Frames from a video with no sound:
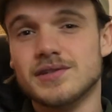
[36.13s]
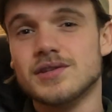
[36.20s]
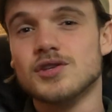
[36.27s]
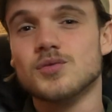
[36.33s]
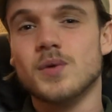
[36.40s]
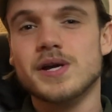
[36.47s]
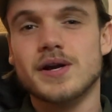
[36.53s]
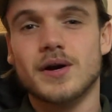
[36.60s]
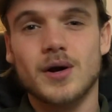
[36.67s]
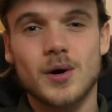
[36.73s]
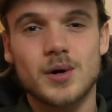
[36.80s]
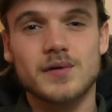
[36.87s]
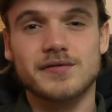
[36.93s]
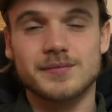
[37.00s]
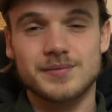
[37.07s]
is when you're
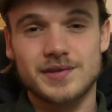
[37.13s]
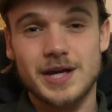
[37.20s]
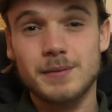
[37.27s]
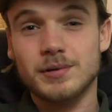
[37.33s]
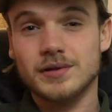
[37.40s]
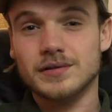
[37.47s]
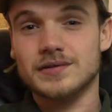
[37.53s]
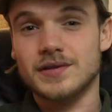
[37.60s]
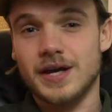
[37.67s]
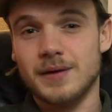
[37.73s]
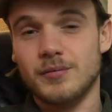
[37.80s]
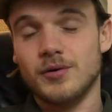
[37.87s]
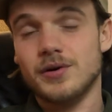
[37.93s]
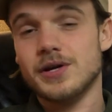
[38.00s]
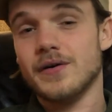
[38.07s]
going from table to
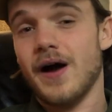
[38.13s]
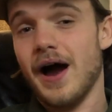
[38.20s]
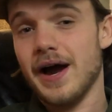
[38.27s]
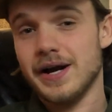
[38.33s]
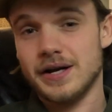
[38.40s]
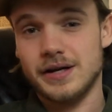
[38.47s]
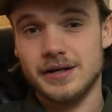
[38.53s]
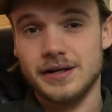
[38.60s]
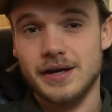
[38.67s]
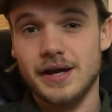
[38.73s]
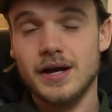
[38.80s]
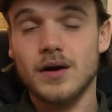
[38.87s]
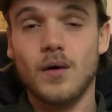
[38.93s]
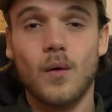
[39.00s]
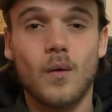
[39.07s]
table, you're hired at a
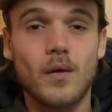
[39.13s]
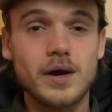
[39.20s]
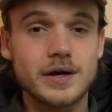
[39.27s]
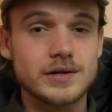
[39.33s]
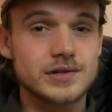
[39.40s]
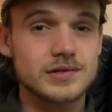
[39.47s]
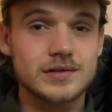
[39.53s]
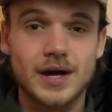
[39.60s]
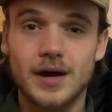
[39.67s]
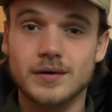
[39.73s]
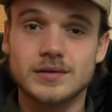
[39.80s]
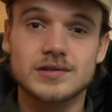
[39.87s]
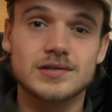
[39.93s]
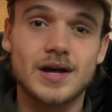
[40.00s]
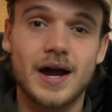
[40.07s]
gig, or you're just
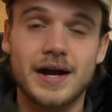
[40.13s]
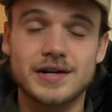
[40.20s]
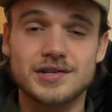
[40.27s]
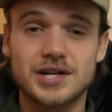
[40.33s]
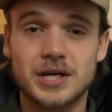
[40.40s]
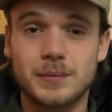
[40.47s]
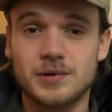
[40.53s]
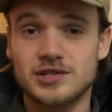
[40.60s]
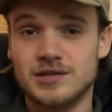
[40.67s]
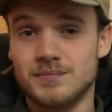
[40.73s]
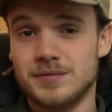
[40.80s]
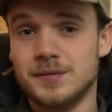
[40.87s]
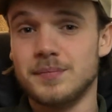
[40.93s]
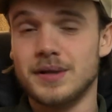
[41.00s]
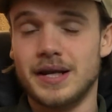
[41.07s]
outside chilling with some
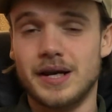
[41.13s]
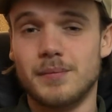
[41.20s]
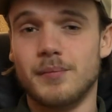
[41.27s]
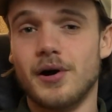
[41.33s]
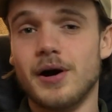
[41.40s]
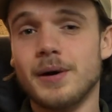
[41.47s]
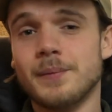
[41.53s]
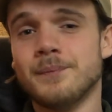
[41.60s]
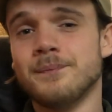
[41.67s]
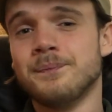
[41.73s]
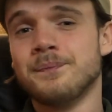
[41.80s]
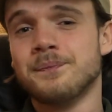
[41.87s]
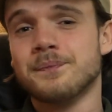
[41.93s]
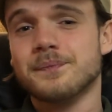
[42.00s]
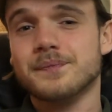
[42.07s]
people at a bar,
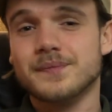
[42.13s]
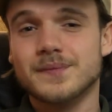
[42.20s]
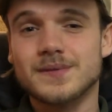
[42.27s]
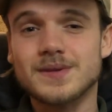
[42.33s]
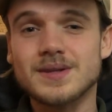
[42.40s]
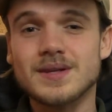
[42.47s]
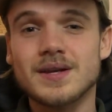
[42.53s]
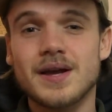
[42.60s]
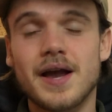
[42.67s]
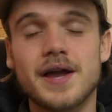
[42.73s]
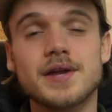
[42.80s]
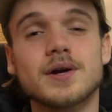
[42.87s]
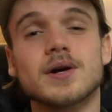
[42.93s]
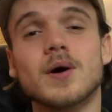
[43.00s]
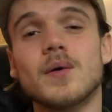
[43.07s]
and
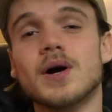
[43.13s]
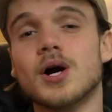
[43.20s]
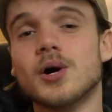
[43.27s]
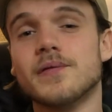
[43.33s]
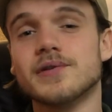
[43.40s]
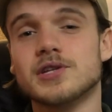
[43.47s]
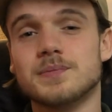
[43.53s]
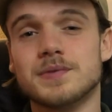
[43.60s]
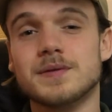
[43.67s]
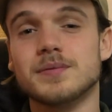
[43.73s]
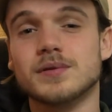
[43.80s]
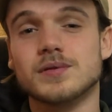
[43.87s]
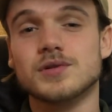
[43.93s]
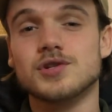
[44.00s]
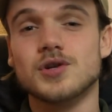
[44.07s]
you're going over to people
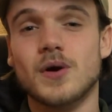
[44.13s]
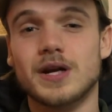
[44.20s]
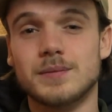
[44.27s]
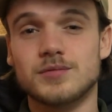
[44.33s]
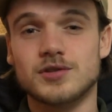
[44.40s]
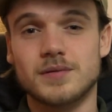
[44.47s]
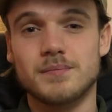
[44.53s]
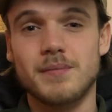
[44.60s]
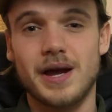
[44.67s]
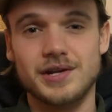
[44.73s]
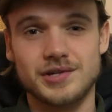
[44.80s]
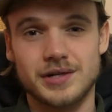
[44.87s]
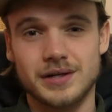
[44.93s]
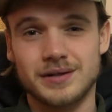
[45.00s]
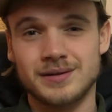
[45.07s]
to show them some
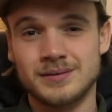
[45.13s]
magic.